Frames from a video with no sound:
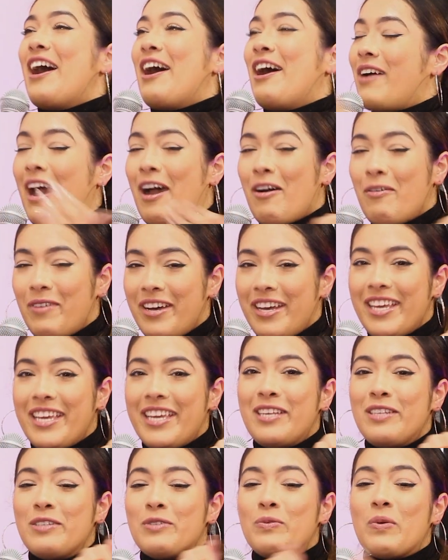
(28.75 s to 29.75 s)
So Hawa
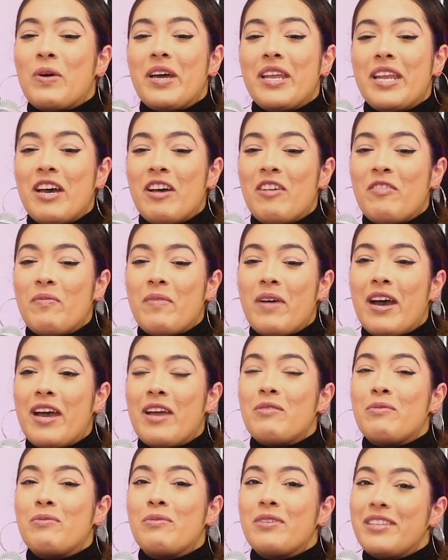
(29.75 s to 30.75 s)
is one of
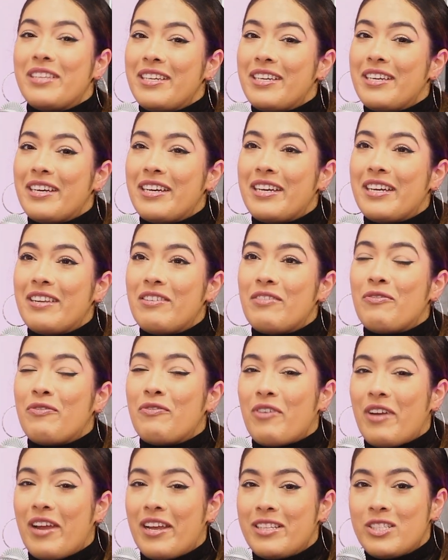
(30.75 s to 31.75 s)
my really good
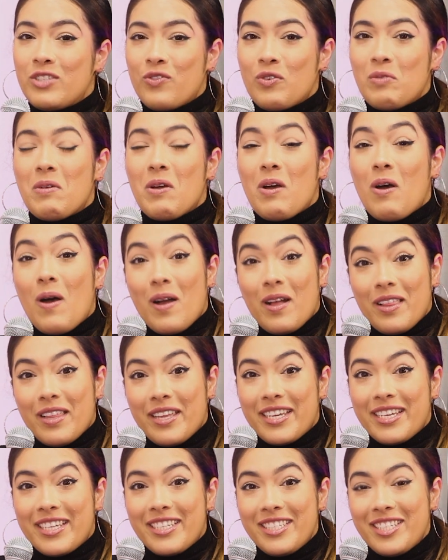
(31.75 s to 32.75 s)
friends from
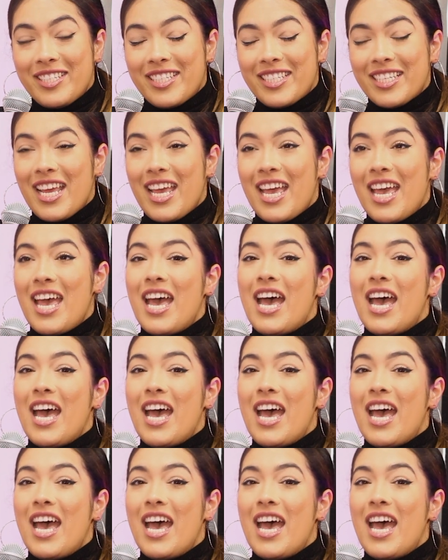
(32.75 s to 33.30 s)
college.